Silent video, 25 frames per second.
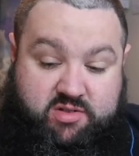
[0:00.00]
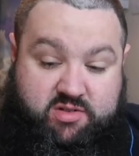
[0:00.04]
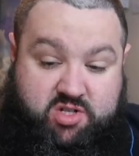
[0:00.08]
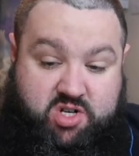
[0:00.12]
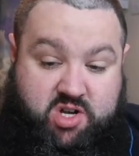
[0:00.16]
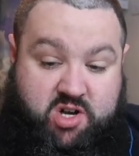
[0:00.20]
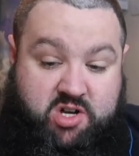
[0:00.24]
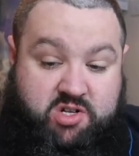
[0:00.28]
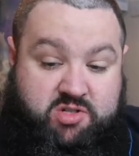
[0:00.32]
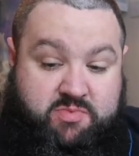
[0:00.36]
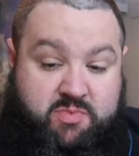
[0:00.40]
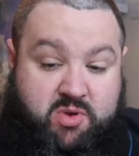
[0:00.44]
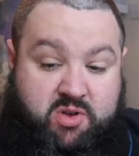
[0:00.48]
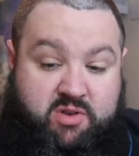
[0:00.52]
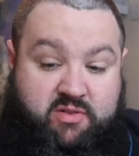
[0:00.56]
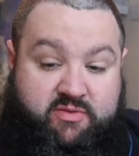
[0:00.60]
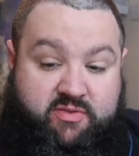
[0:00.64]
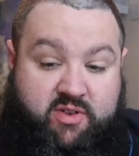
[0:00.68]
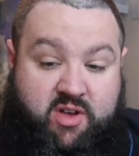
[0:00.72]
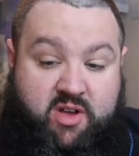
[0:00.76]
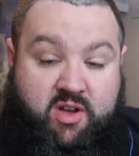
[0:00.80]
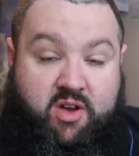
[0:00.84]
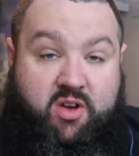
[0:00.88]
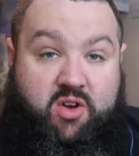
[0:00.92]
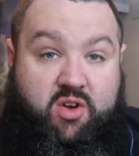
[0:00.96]
charge move,
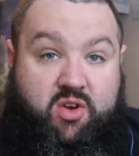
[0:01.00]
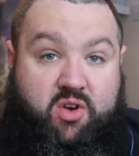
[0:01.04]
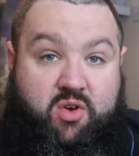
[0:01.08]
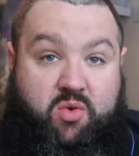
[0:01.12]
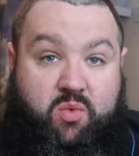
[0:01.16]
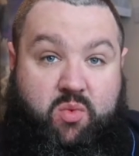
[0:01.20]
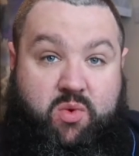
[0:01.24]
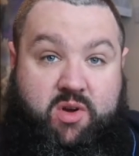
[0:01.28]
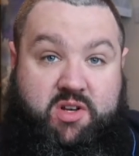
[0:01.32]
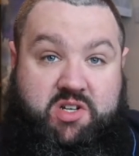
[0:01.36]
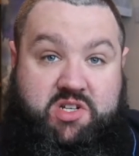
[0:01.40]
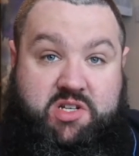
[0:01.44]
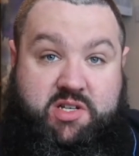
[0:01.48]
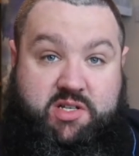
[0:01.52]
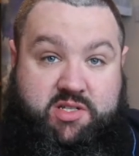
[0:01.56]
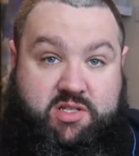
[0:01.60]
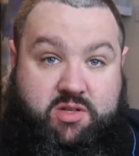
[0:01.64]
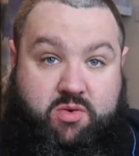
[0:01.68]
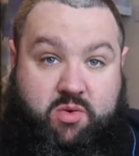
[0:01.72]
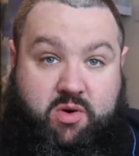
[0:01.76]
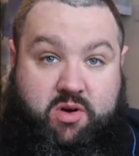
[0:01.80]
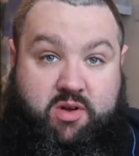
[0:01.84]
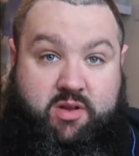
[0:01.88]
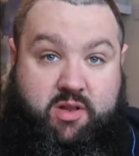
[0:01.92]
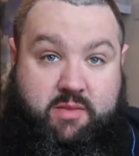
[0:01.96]
which is
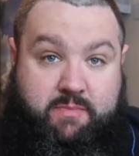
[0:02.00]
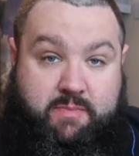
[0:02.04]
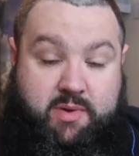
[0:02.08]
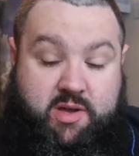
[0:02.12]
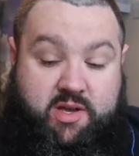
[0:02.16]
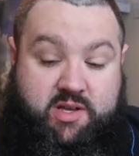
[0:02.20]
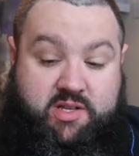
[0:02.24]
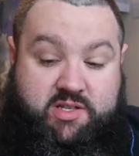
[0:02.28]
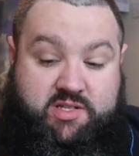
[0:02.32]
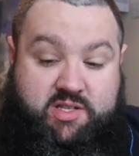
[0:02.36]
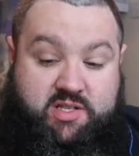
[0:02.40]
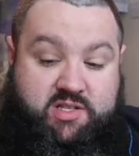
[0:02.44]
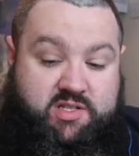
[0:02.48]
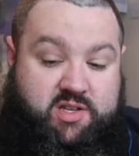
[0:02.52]
quite the beast.